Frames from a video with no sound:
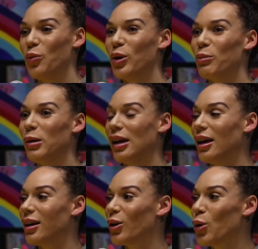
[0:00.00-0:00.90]
We're
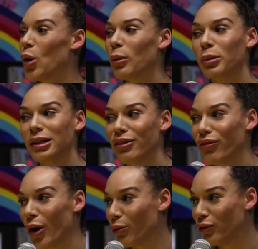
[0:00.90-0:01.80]
being corporately
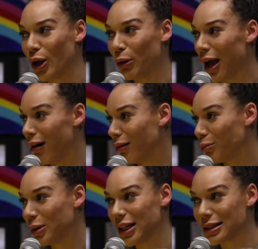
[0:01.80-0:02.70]
flown
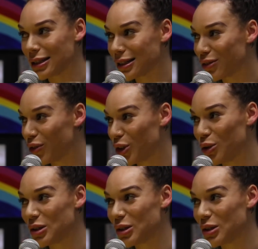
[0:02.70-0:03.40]
out places for you